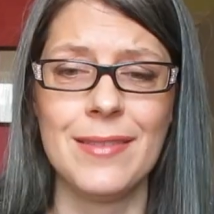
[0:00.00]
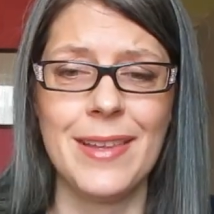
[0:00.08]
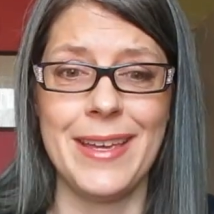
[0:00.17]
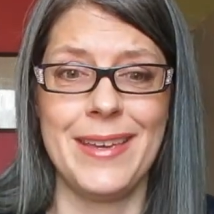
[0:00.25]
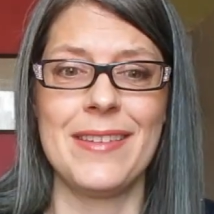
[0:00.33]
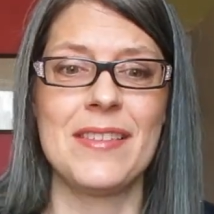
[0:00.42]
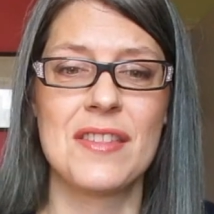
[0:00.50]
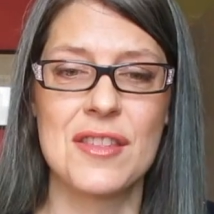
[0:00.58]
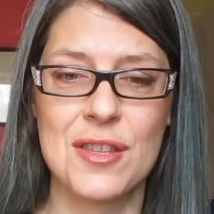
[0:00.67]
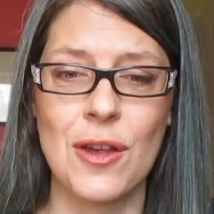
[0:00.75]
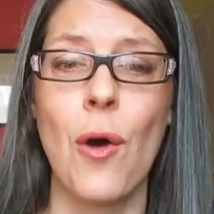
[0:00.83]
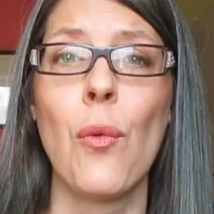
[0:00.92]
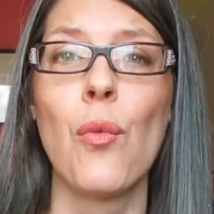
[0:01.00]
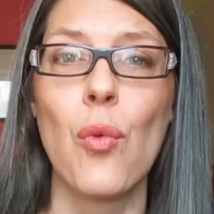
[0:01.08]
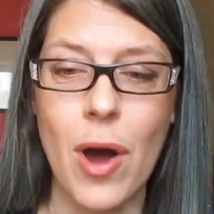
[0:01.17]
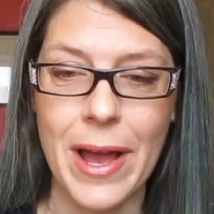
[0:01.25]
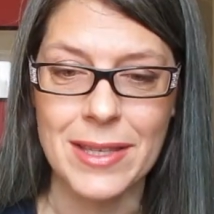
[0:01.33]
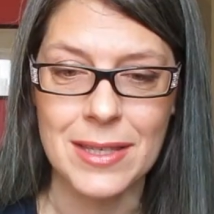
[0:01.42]
Like, so
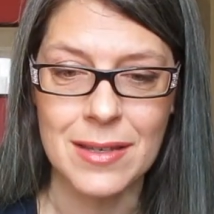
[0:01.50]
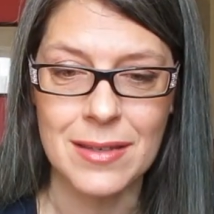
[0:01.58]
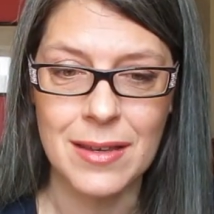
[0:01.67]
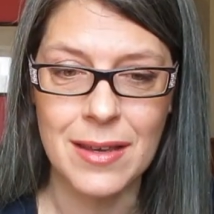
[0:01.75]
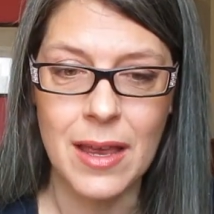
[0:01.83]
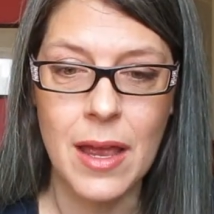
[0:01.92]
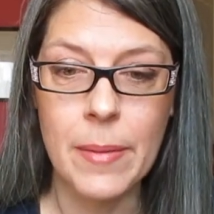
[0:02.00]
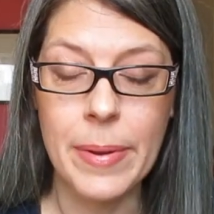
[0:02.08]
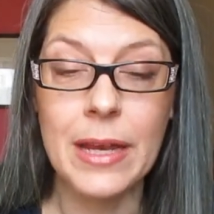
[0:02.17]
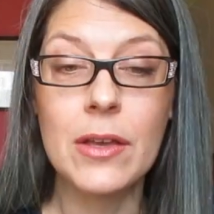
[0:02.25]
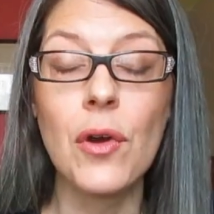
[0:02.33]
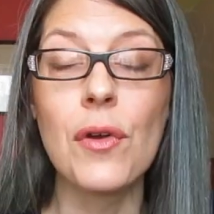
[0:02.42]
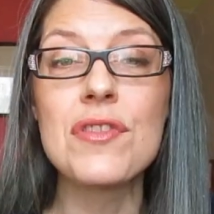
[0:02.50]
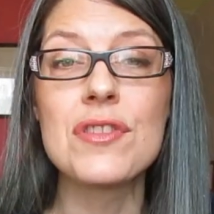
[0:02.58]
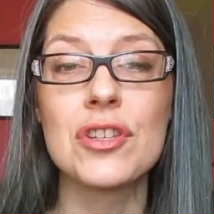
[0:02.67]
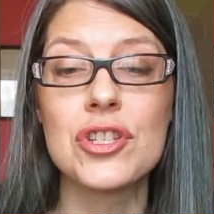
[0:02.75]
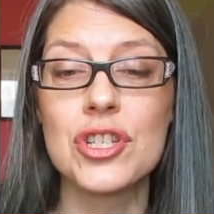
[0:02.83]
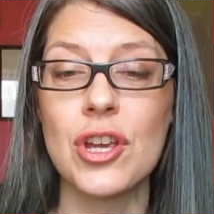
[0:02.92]
what? But it goes
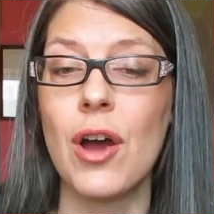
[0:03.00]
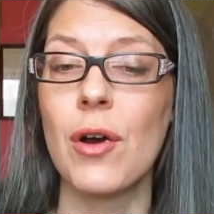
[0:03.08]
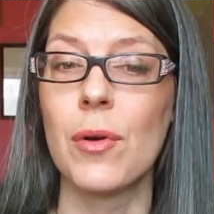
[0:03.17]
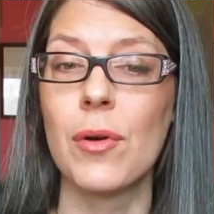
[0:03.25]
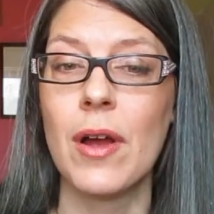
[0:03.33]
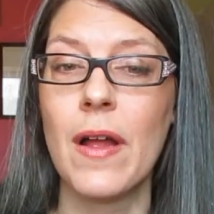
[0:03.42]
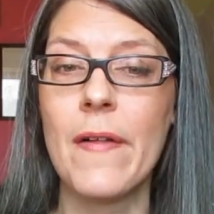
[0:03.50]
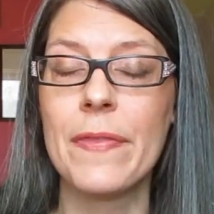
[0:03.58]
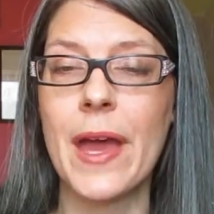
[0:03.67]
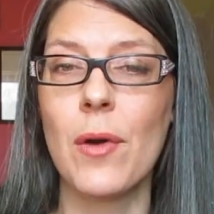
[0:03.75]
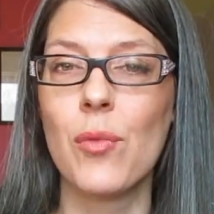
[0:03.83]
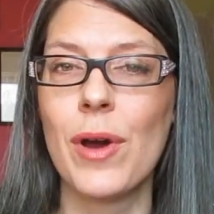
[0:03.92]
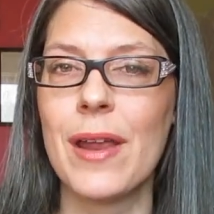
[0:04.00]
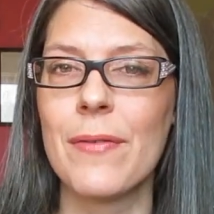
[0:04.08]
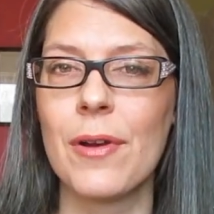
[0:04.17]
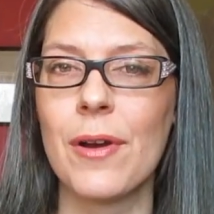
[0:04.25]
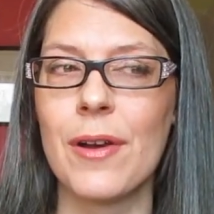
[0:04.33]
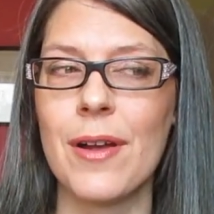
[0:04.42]
to show that
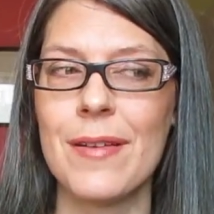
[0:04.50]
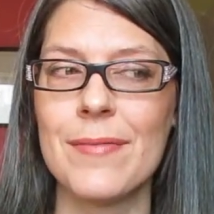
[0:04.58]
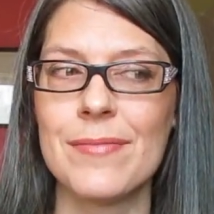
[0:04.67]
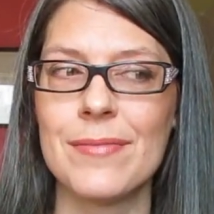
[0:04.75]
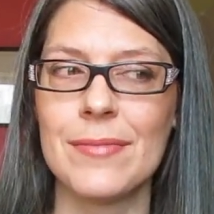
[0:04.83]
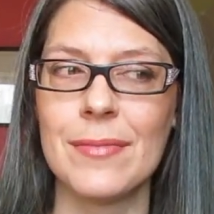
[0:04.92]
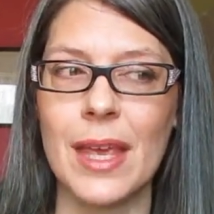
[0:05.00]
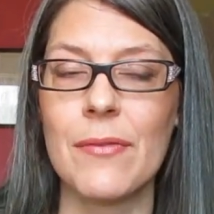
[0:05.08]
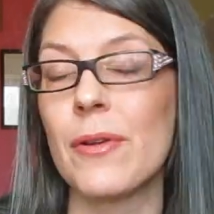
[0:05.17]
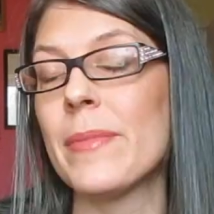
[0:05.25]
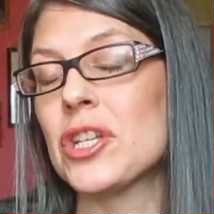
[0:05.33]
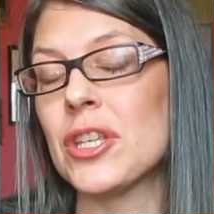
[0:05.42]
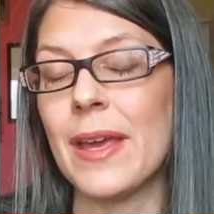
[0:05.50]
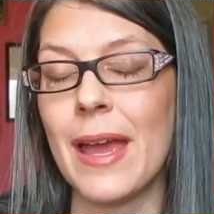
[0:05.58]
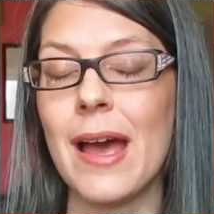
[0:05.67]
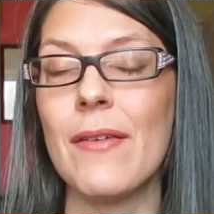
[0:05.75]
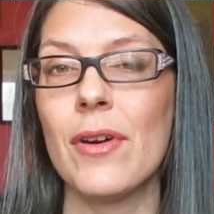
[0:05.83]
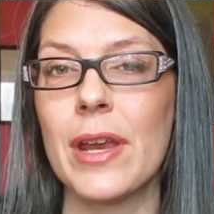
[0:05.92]
whatever information they
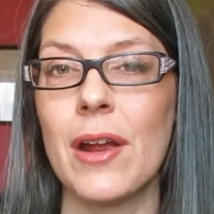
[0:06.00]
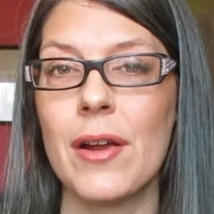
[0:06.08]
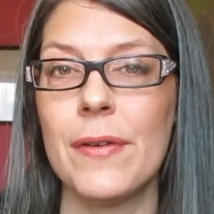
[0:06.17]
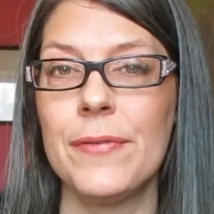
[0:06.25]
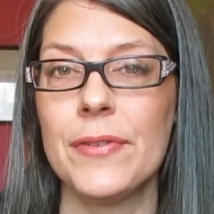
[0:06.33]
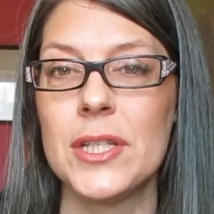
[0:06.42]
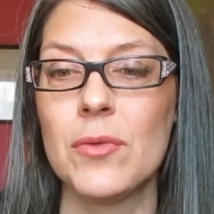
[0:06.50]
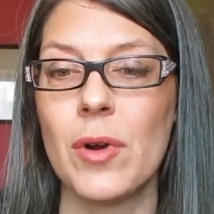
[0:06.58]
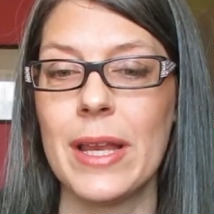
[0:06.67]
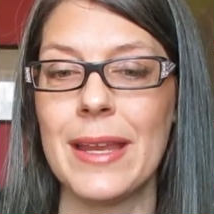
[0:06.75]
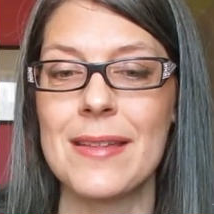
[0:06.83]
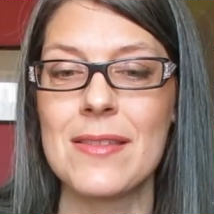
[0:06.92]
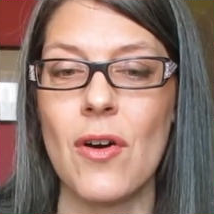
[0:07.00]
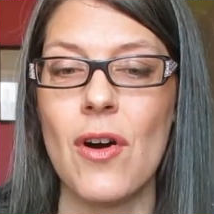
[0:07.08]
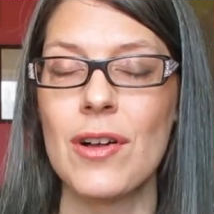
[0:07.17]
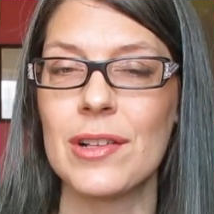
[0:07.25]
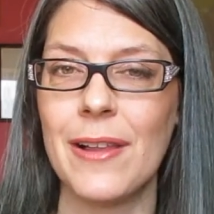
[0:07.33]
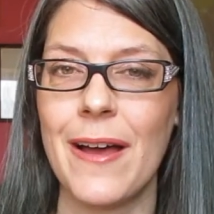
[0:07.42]
have on Area 51, it's
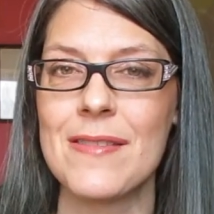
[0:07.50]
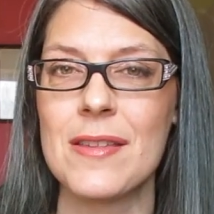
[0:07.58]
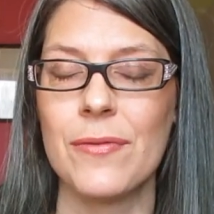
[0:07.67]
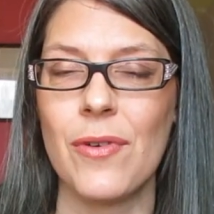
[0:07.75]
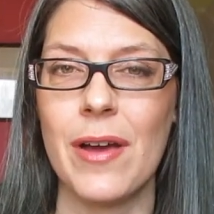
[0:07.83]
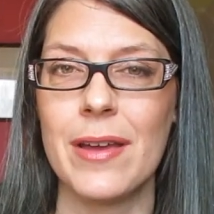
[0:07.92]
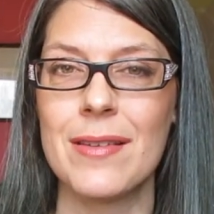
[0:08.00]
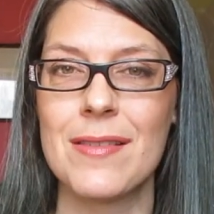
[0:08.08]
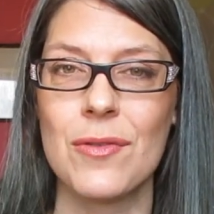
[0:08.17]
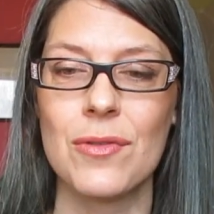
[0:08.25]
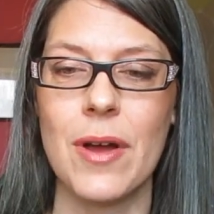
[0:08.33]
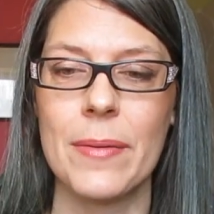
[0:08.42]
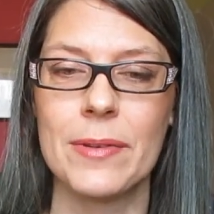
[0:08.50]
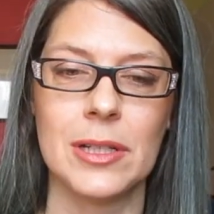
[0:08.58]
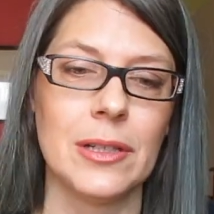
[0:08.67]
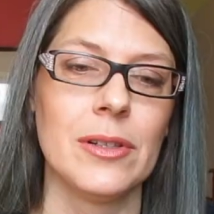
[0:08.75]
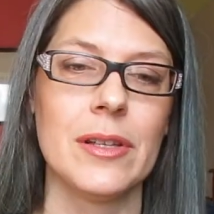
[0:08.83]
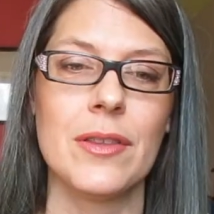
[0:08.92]
all classified. So
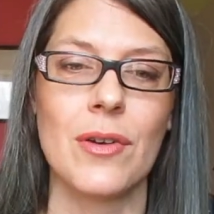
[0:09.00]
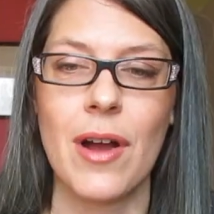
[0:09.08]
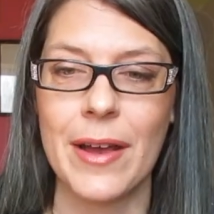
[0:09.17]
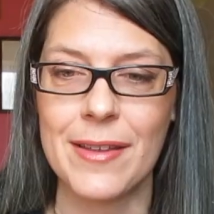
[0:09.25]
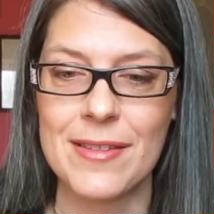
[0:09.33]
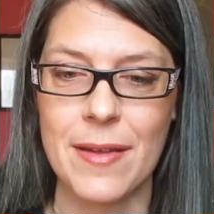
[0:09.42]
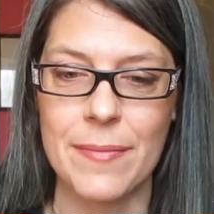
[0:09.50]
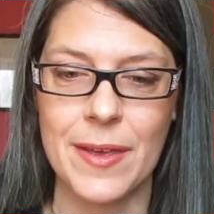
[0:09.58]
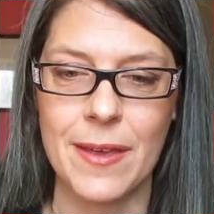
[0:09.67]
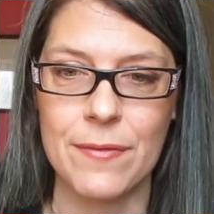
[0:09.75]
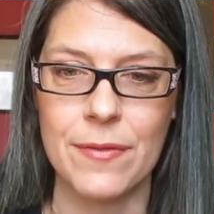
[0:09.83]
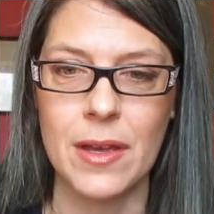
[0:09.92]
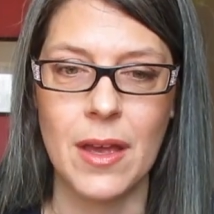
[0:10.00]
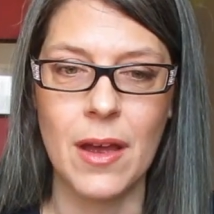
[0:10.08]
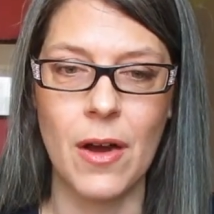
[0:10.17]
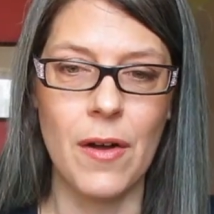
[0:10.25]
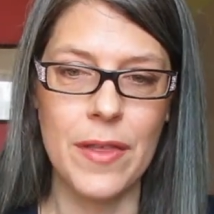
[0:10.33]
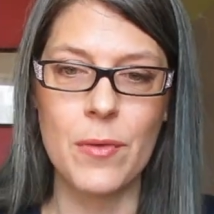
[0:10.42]
clearly they're hiding something if
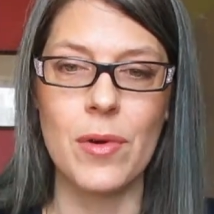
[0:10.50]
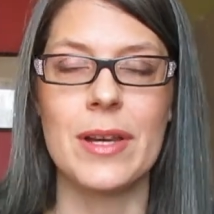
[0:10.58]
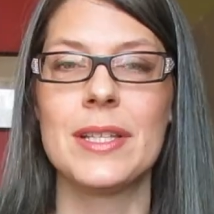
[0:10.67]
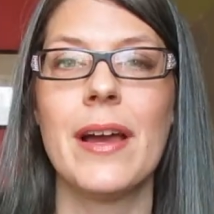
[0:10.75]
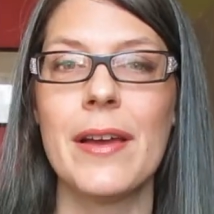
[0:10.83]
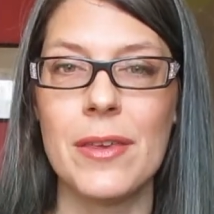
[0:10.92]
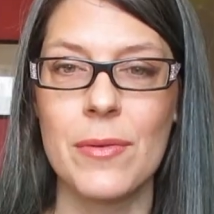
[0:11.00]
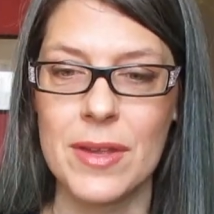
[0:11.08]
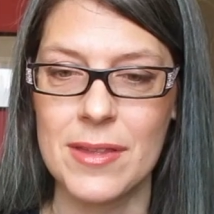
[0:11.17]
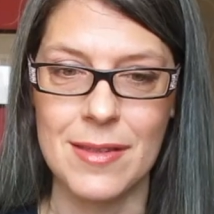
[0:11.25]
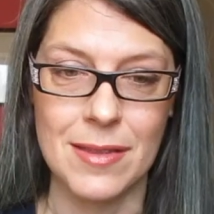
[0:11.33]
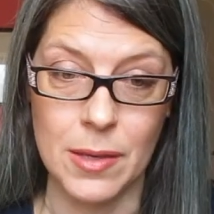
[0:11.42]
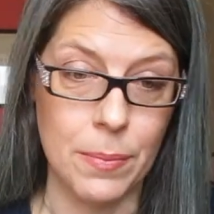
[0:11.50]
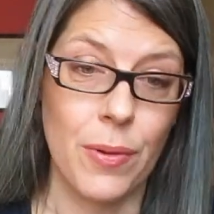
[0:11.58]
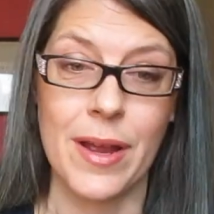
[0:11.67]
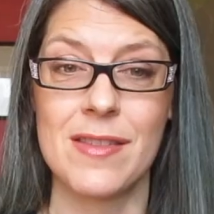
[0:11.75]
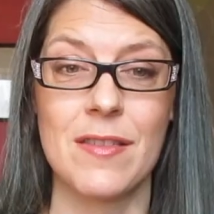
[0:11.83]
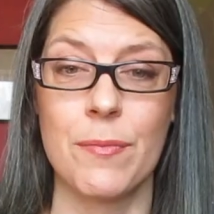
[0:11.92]
all they want to tell you is the
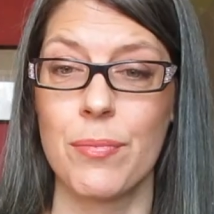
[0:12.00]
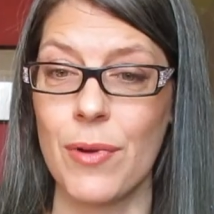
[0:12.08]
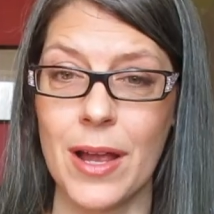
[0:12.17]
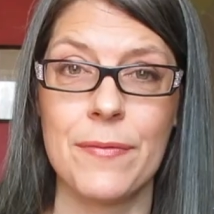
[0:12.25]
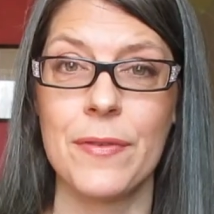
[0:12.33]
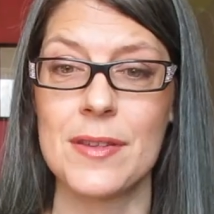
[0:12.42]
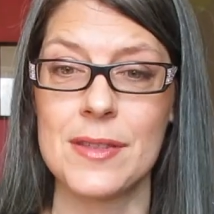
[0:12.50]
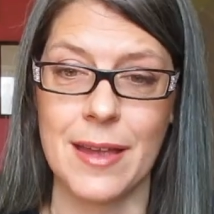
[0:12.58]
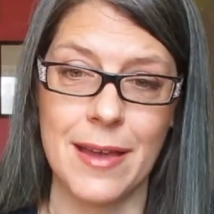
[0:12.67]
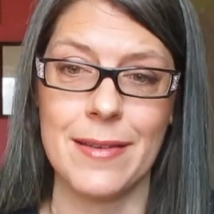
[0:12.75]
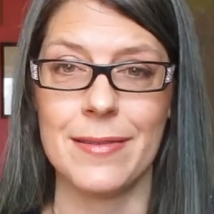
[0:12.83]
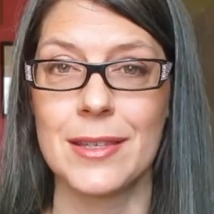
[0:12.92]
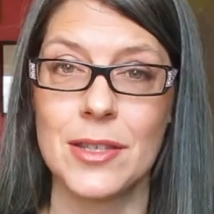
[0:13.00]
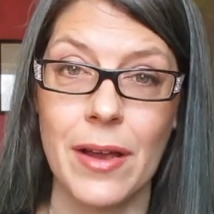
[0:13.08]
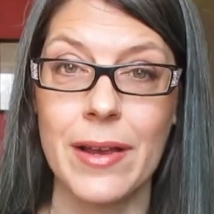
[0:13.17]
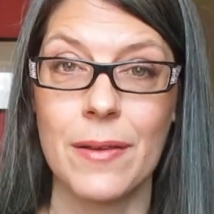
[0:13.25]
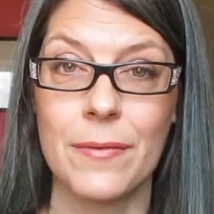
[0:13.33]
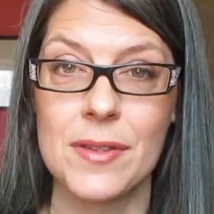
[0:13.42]
price of breakfast at the
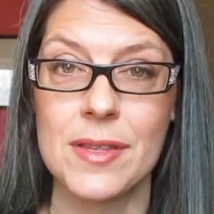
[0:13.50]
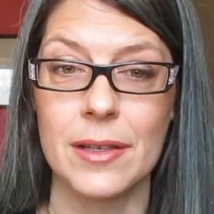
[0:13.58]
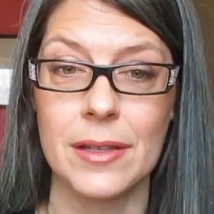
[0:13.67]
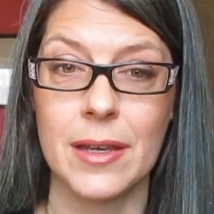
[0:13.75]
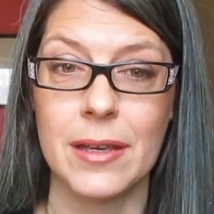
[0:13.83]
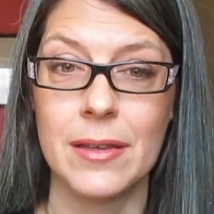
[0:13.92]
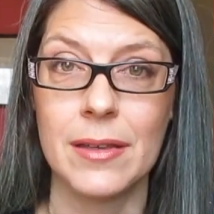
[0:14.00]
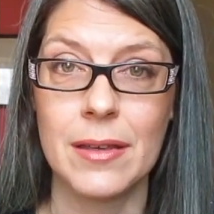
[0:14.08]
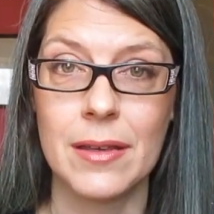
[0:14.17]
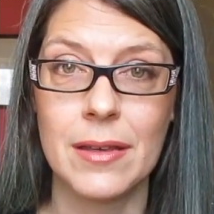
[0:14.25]
dining facility.